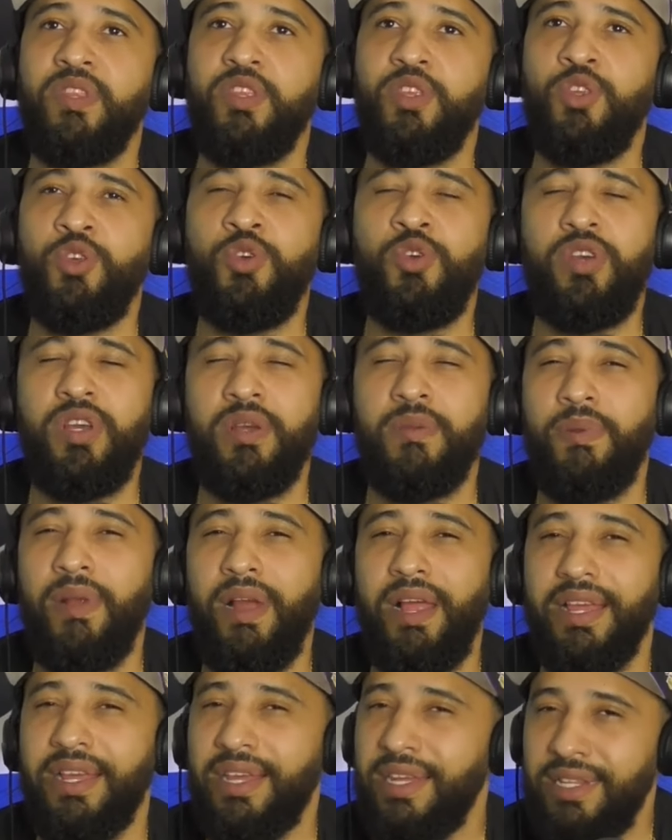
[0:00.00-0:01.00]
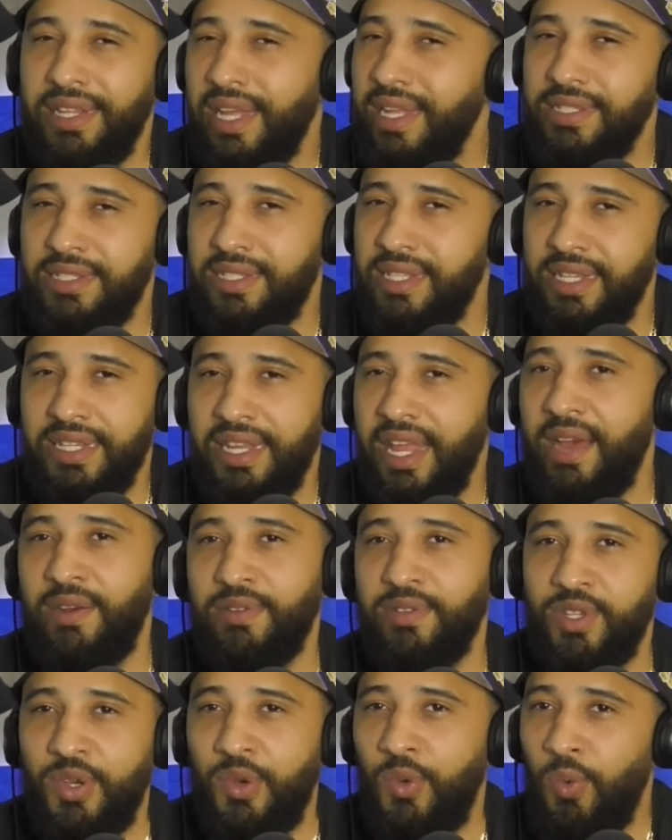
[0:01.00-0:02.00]
you can probably condense it
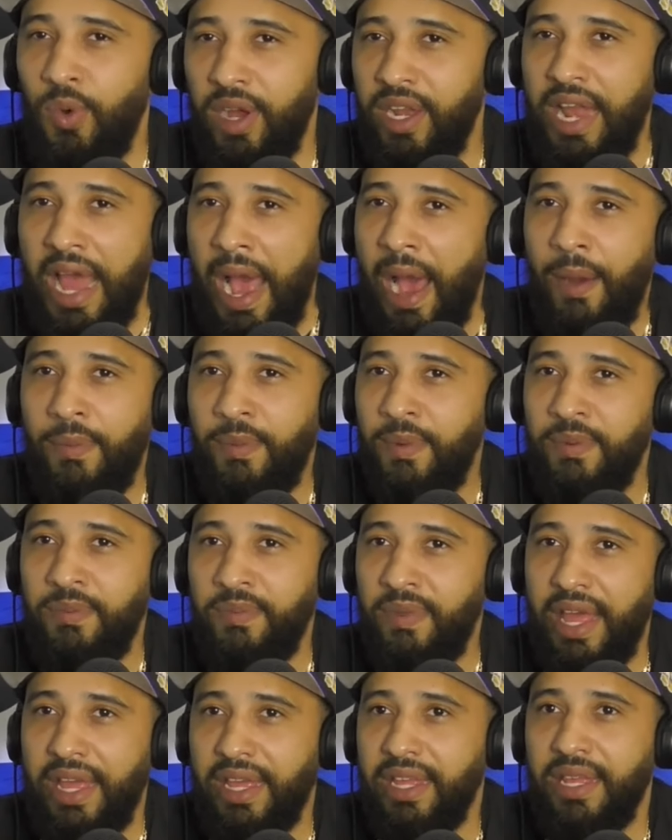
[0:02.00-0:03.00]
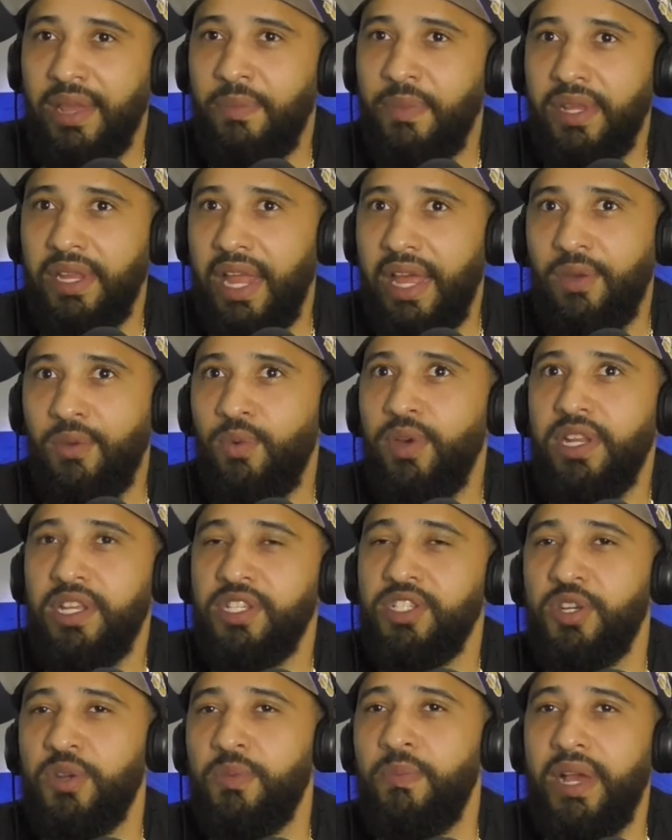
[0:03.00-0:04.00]
down to one album. Like, I mean, like, what
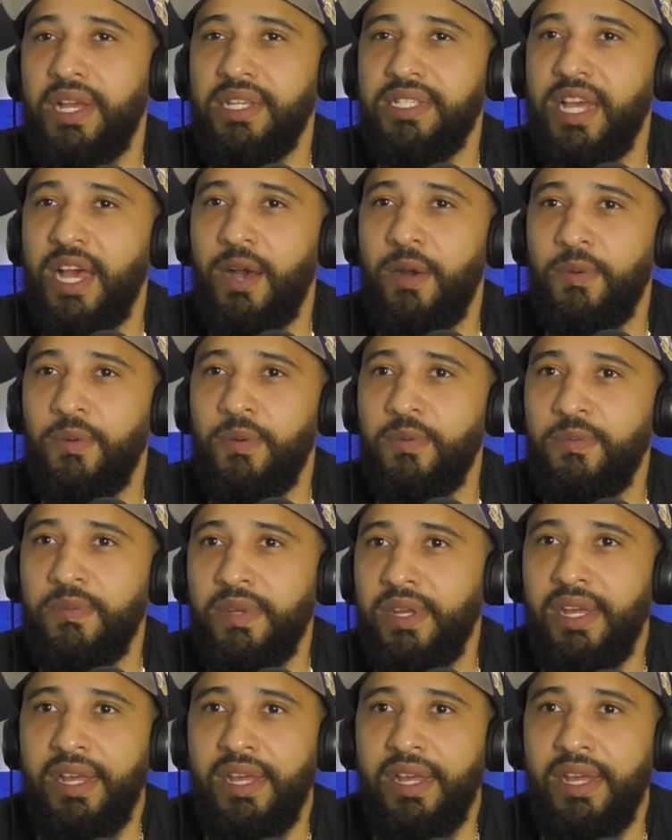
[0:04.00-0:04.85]
is your best album?